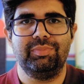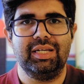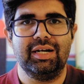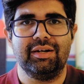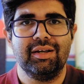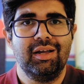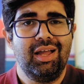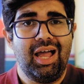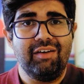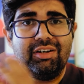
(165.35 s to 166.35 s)
be it
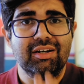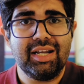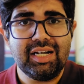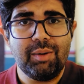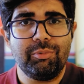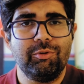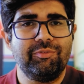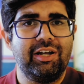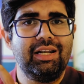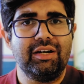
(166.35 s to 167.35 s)
having a GitHub
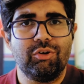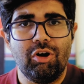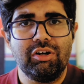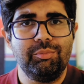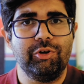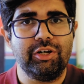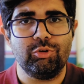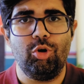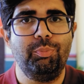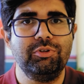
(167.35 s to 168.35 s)
profile and contributing
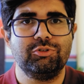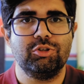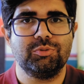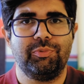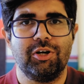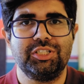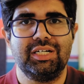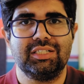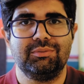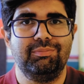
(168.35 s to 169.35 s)
to open source
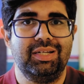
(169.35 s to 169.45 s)
projects,